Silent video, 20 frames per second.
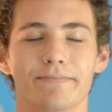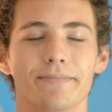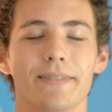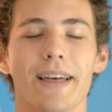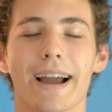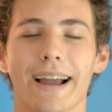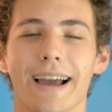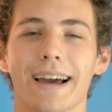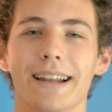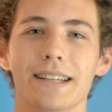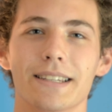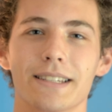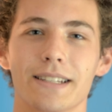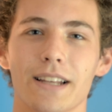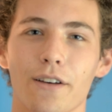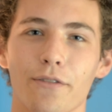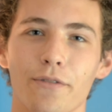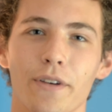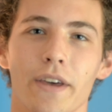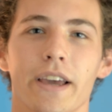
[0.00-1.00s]
that kind of
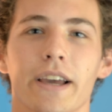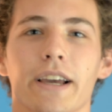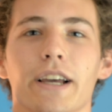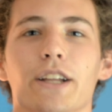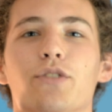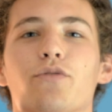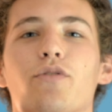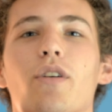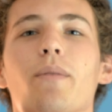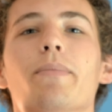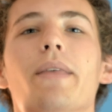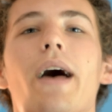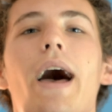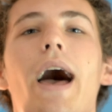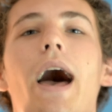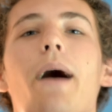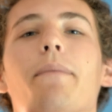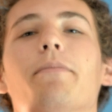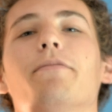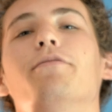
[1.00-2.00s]
stuff, it's from the
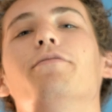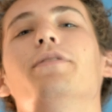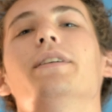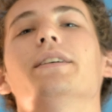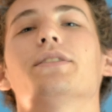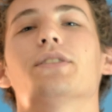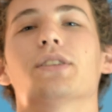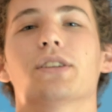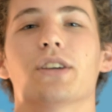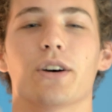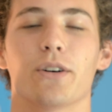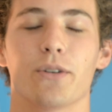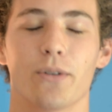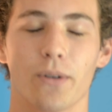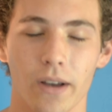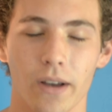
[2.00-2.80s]
app VSCO.